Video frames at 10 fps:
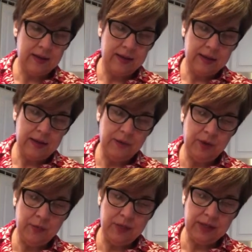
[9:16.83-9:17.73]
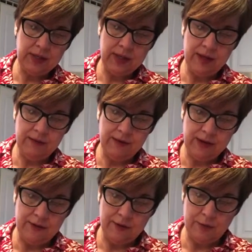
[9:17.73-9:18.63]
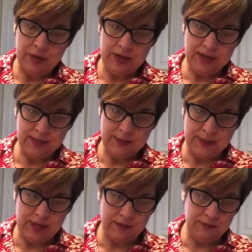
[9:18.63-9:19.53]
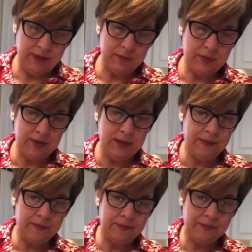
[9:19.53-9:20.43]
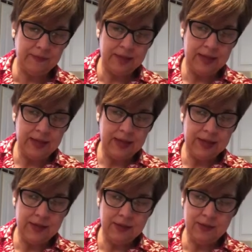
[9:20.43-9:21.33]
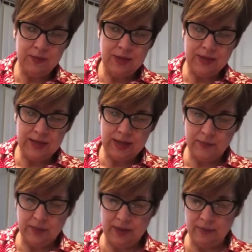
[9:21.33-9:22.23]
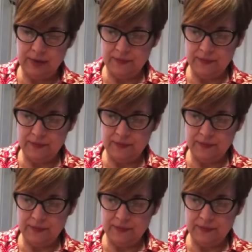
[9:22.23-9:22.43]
You want to put a ton of it on there, but it does make it really pretty and just sweetens it up a little bit.